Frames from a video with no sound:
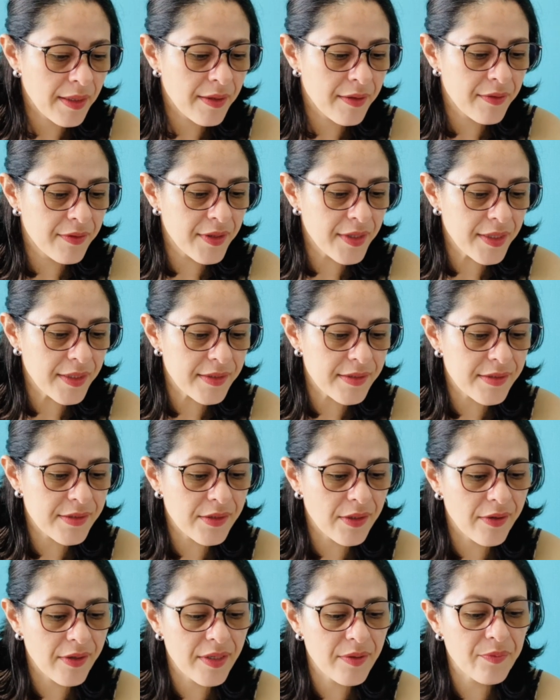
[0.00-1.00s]
These
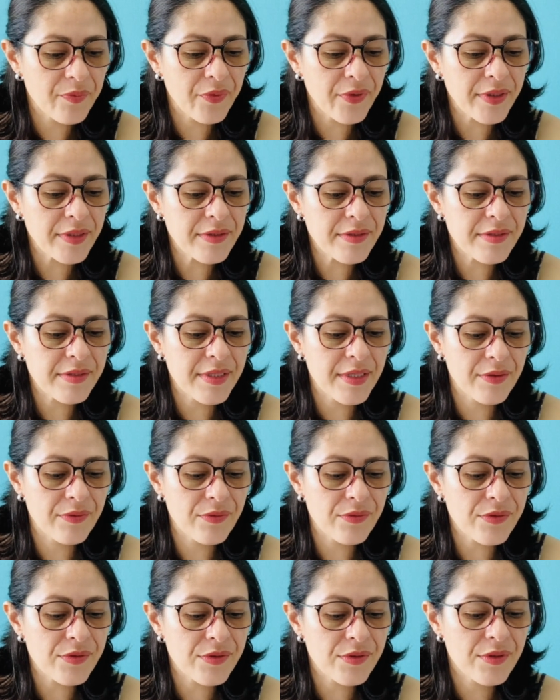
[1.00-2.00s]
are important
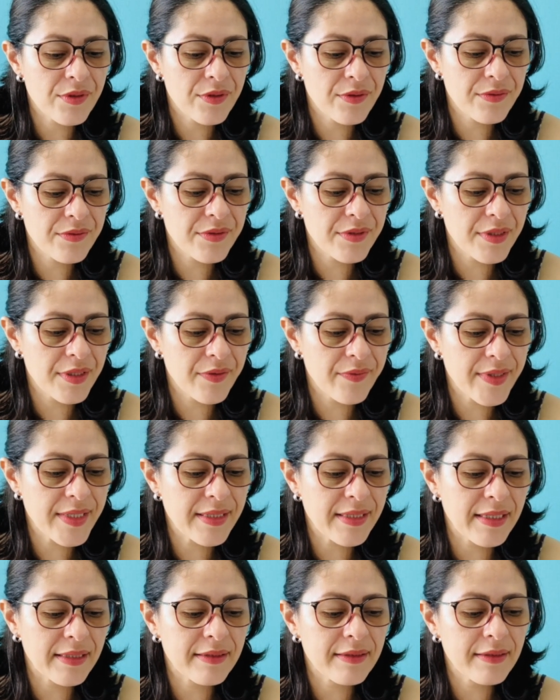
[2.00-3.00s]
skills considering
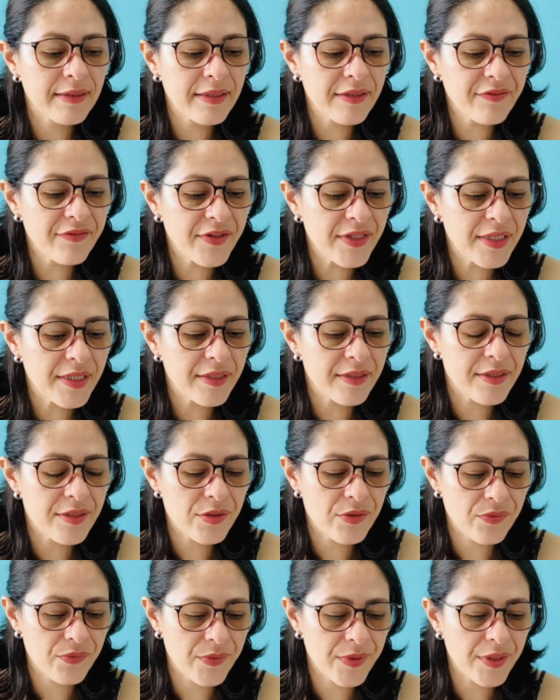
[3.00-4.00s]
that living in
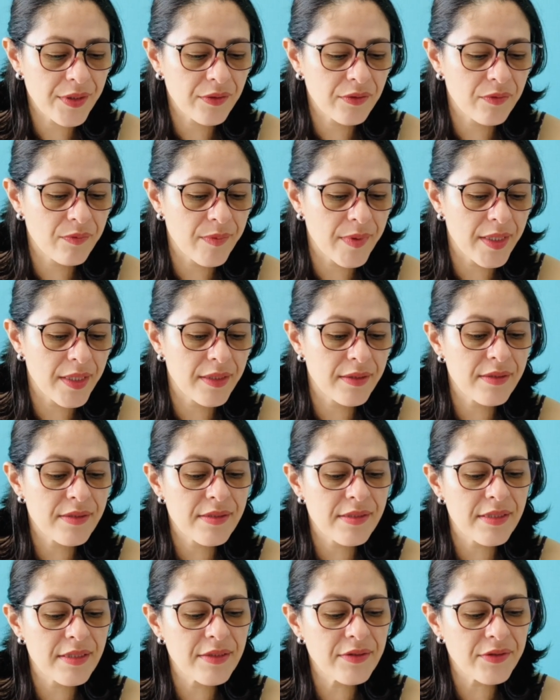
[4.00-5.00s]
this world
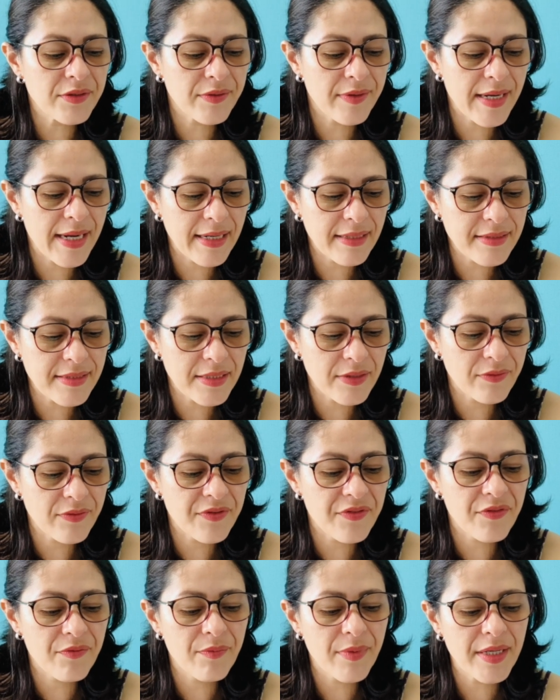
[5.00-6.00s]
means interacting
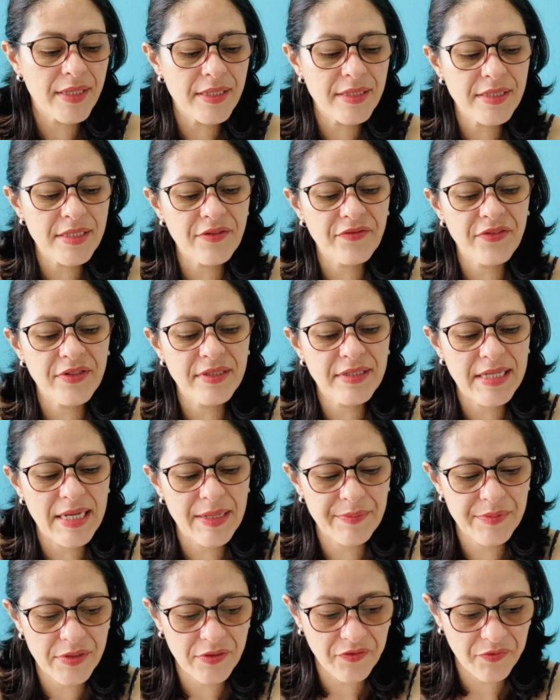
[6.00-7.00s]
with many different
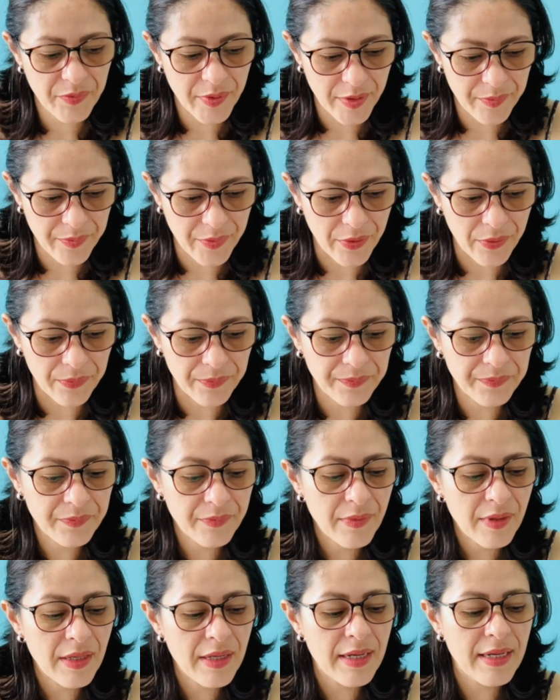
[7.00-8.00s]
types of people,
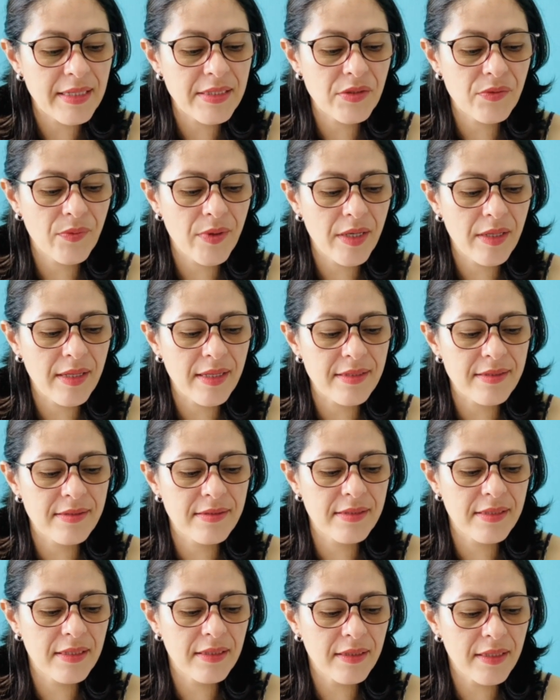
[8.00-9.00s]
as well as
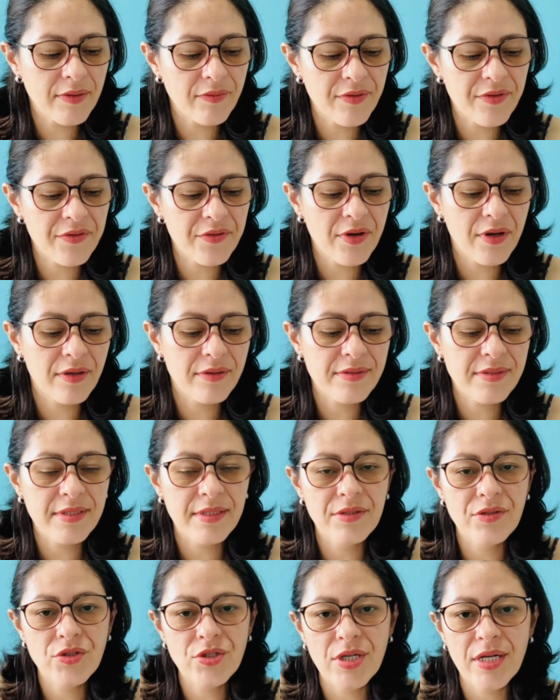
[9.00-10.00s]
dealing with
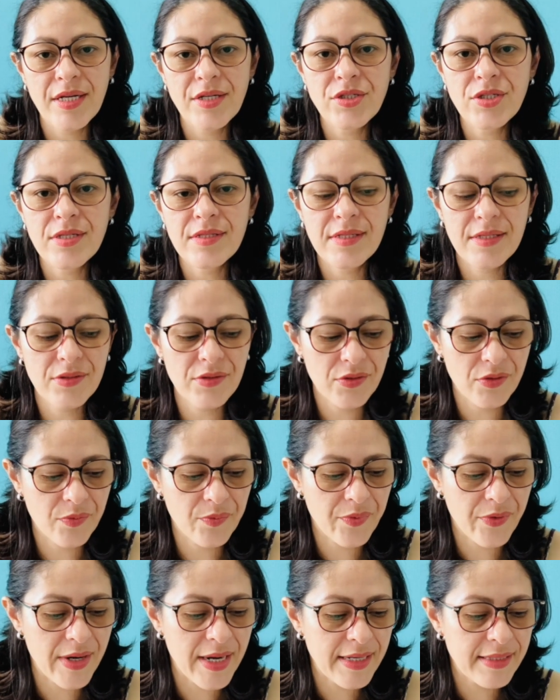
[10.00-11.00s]
constant changes and
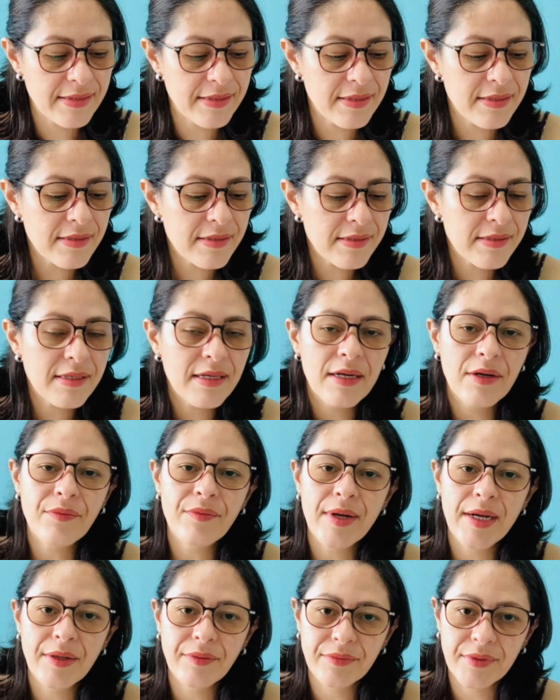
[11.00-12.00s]
surprises
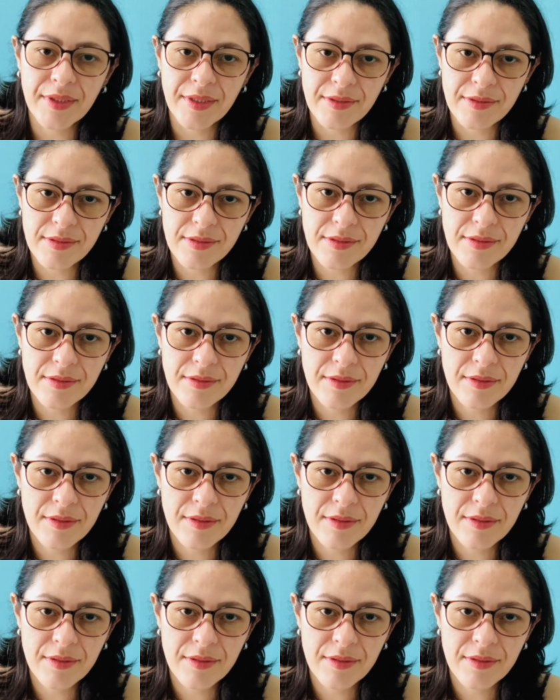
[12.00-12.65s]
around us.